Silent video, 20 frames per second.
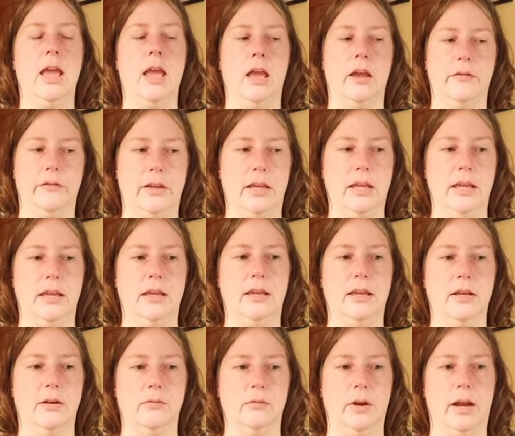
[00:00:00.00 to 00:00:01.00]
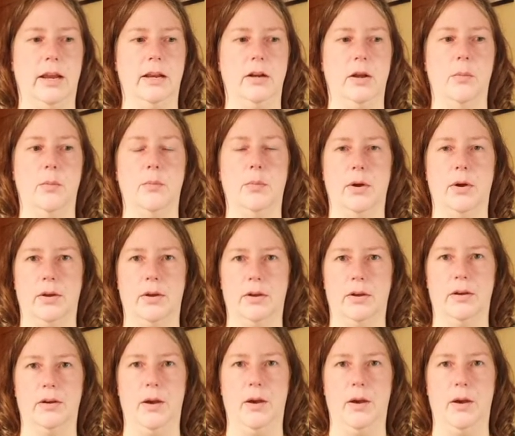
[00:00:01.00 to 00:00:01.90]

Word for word: if he can write a book